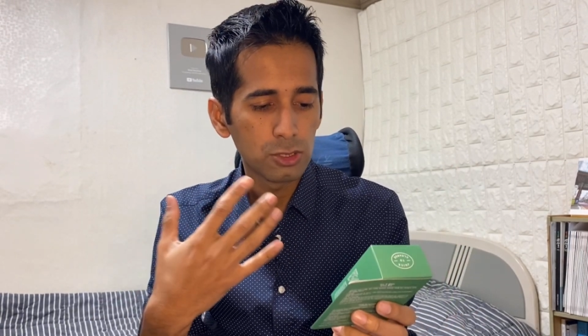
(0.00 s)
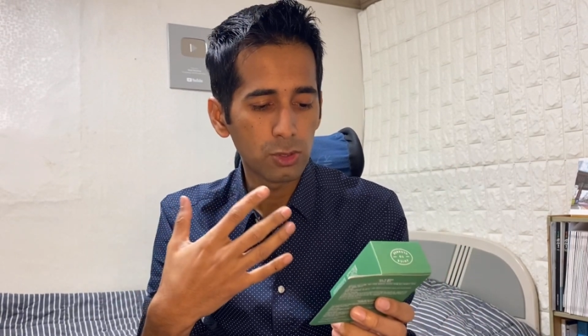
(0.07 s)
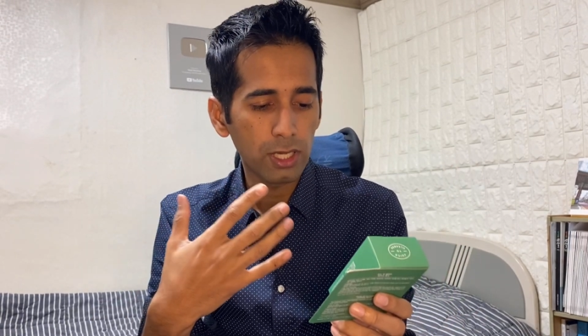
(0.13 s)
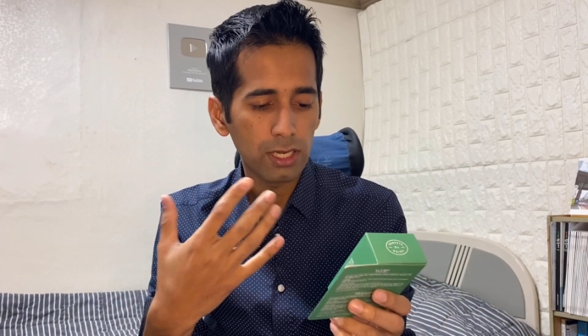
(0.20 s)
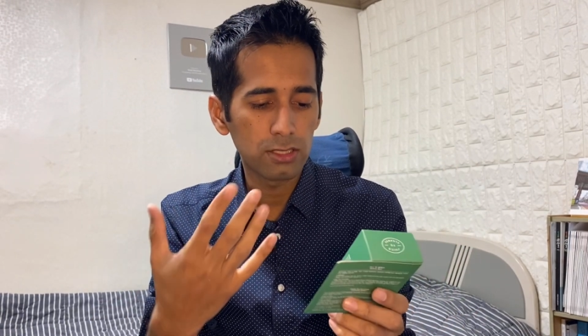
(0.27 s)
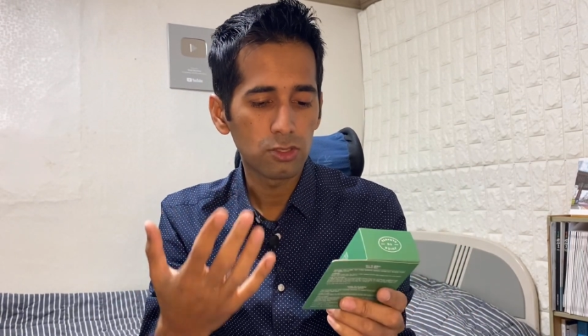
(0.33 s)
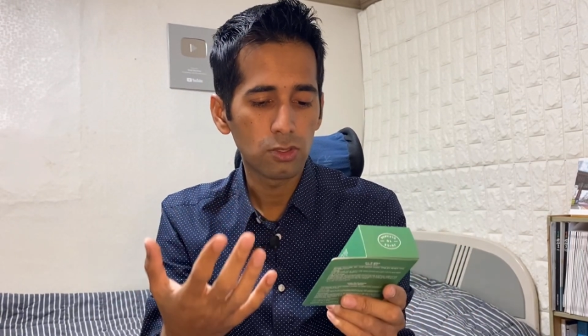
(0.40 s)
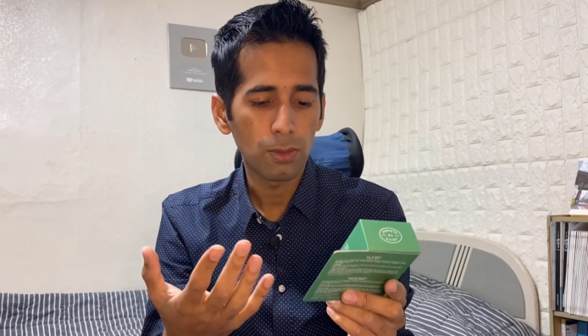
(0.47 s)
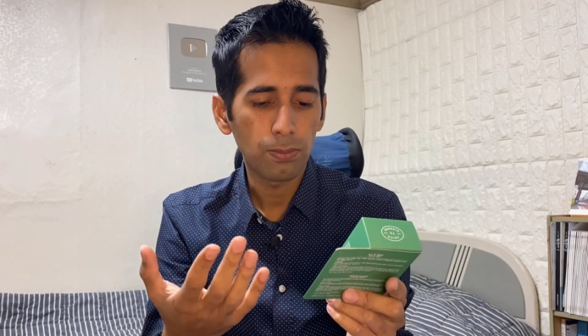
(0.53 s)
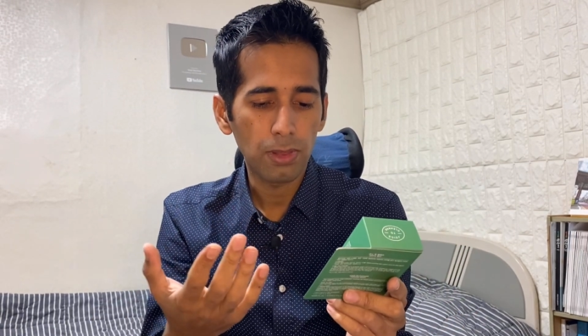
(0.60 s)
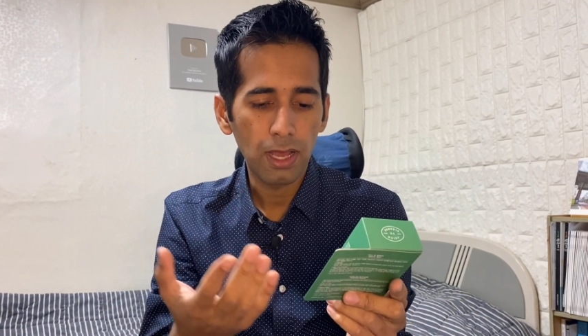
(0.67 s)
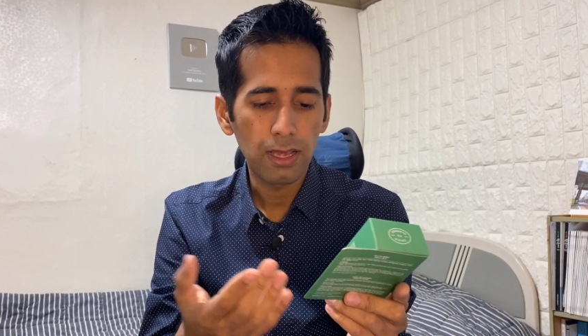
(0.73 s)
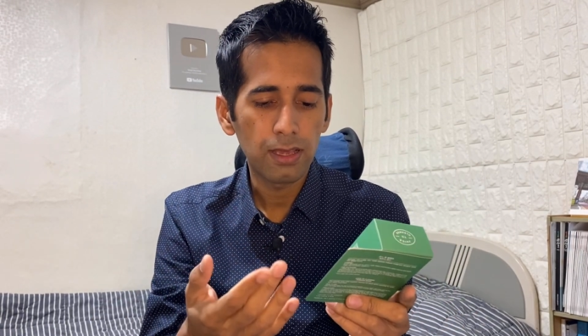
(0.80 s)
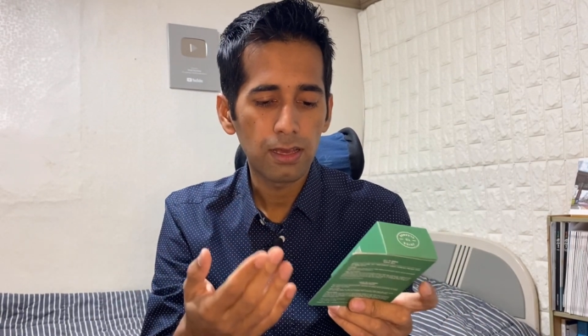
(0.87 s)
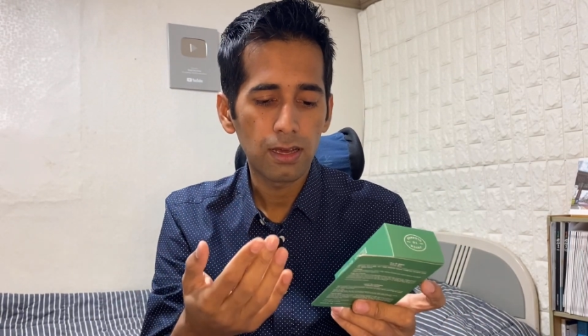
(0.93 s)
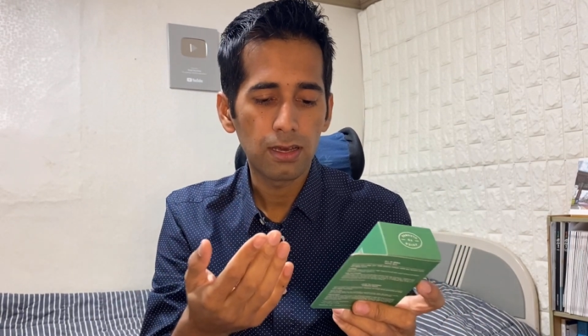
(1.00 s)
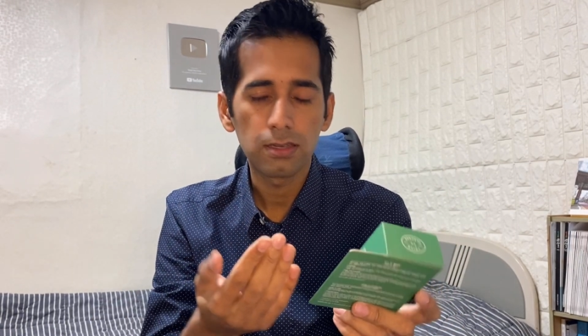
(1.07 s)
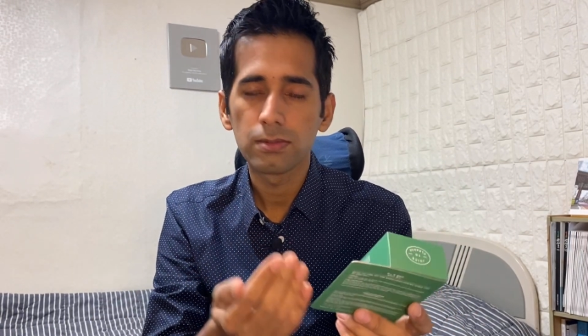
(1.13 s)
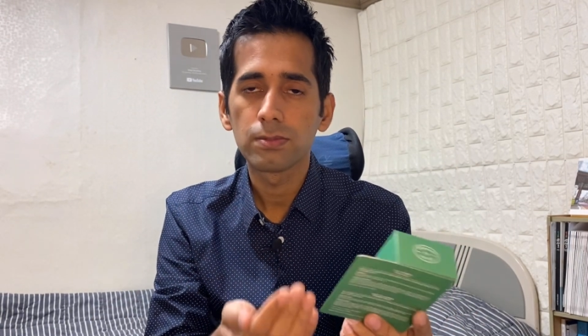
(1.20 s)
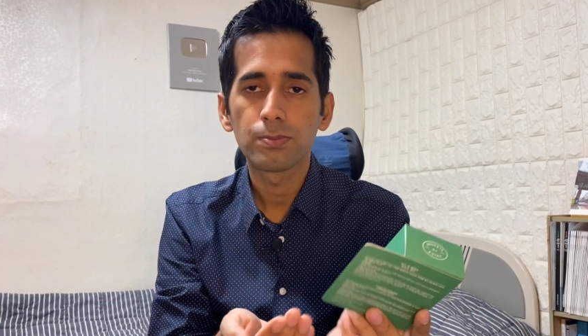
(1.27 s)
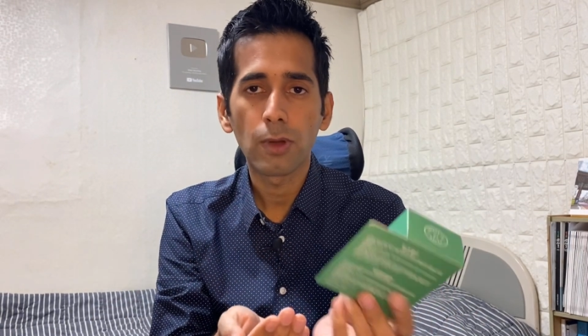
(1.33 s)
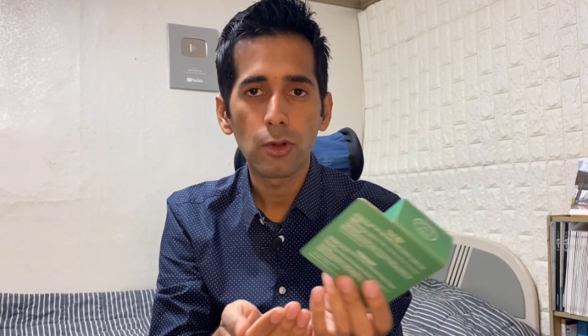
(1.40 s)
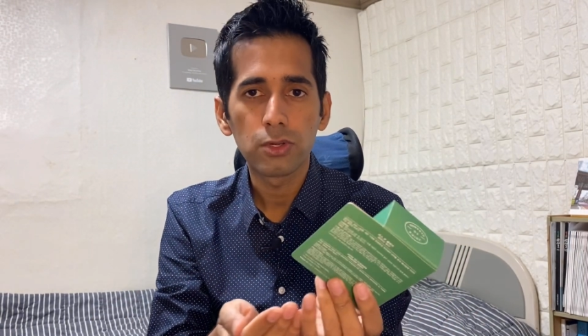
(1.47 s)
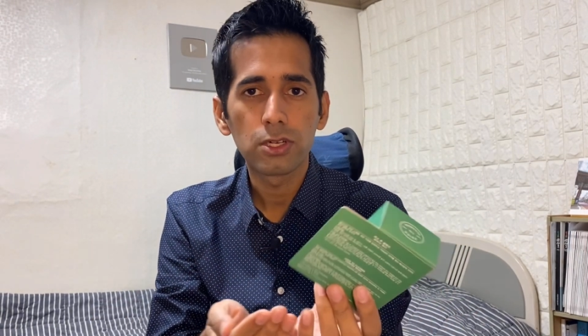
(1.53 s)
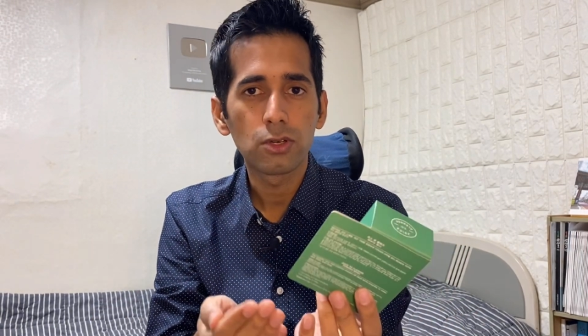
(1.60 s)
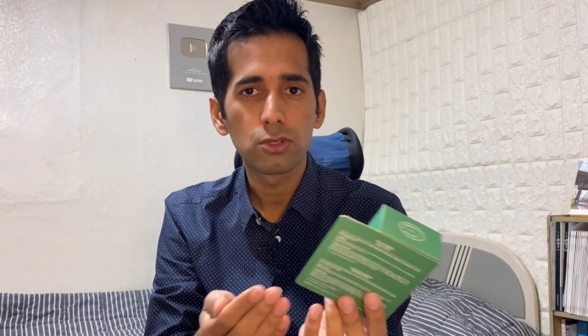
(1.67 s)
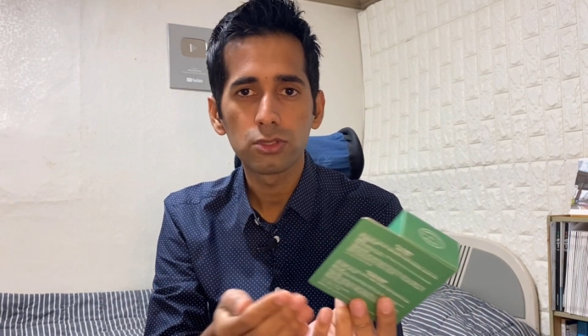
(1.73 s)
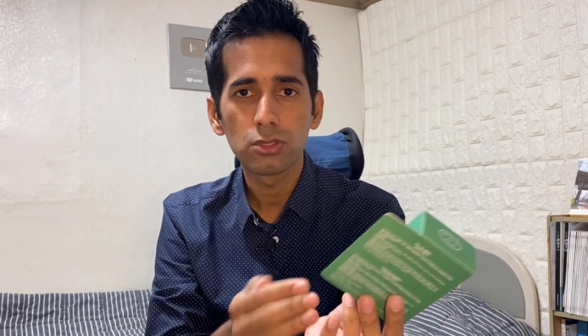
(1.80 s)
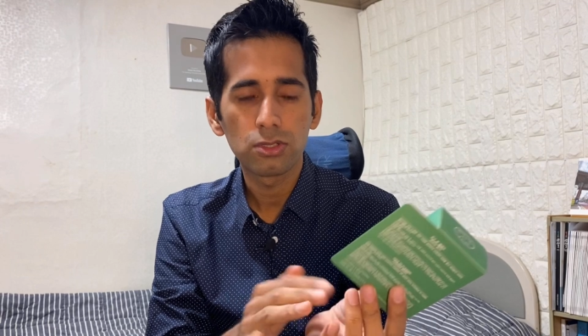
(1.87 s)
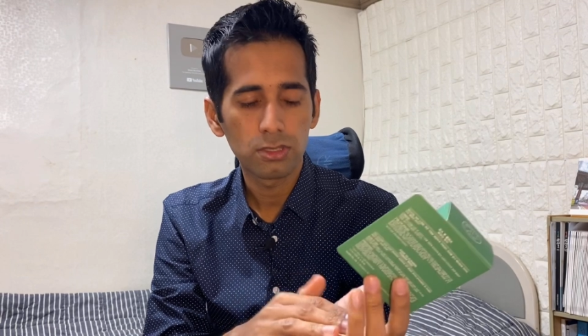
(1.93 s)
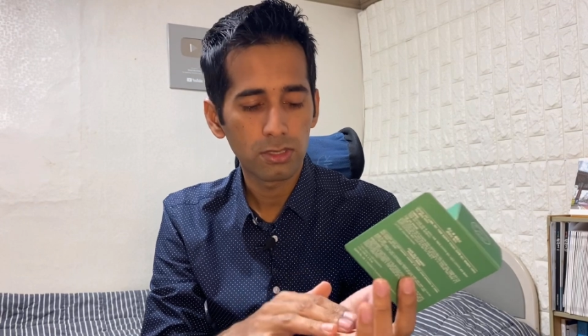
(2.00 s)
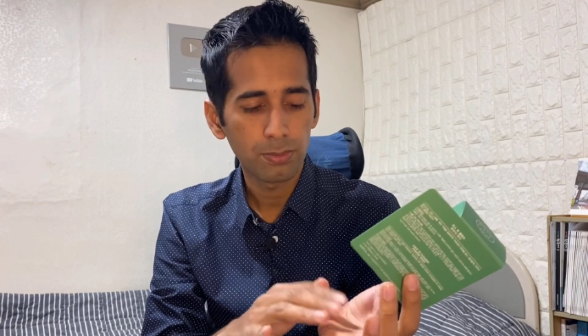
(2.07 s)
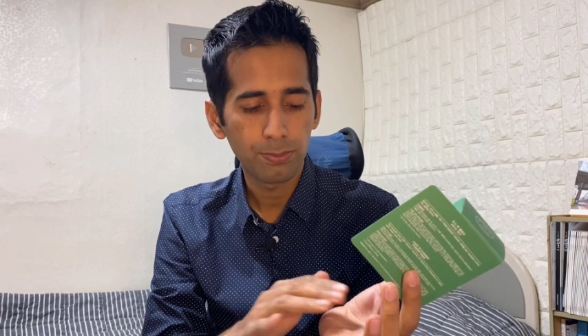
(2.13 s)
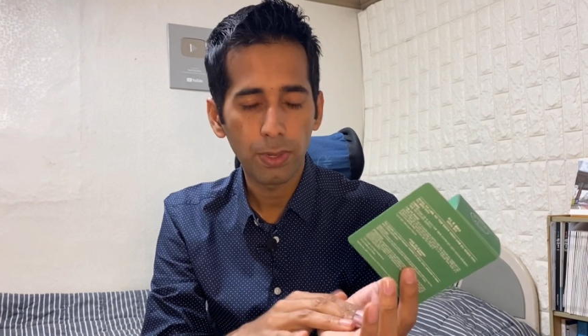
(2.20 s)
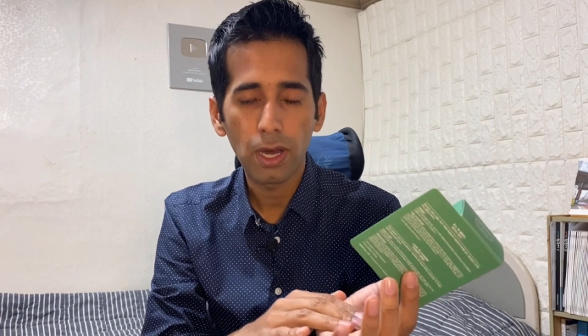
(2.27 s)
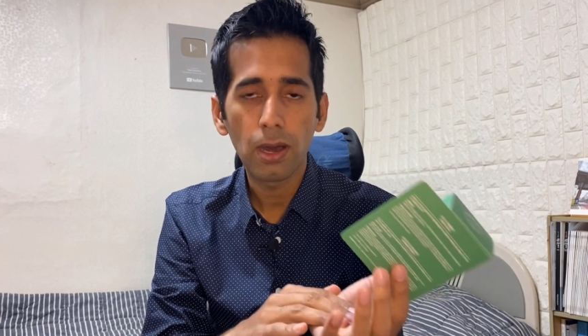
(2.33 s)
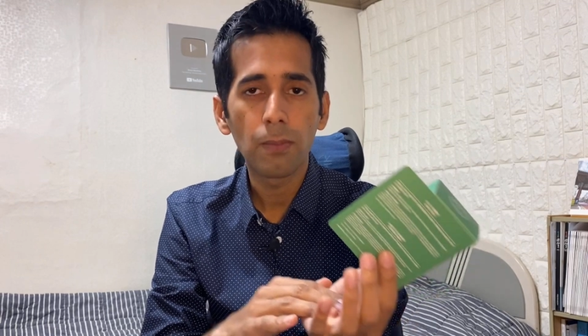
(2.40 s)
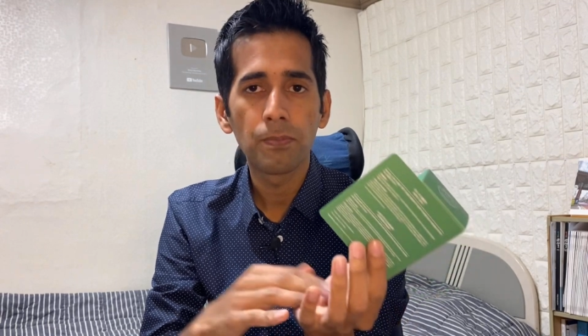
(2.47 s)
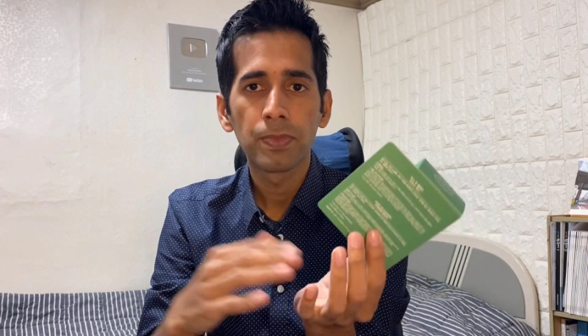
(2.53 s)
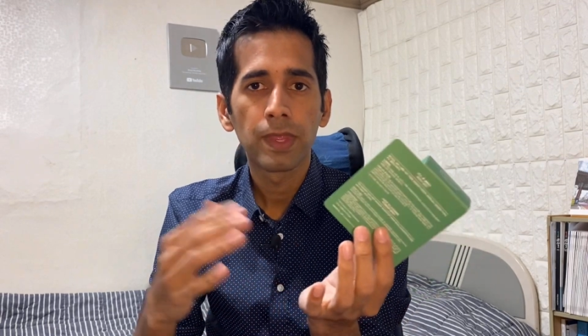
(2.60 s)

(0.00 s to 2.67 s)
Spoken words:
you can apply a powder on your palm,